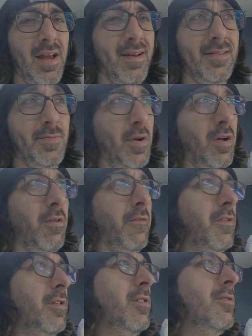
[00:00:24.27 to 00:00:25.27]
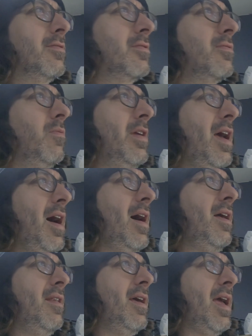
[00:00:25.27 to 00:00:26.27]
did. It's been all over the news. We
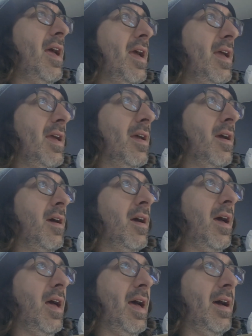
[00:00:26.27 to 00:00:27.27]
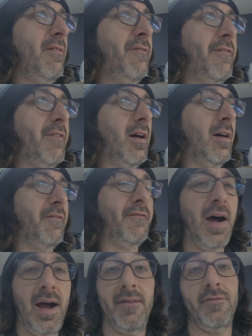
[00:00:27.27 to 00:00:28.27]
had a
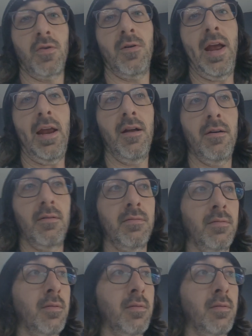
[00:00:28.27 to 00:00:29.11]
F5 tornado,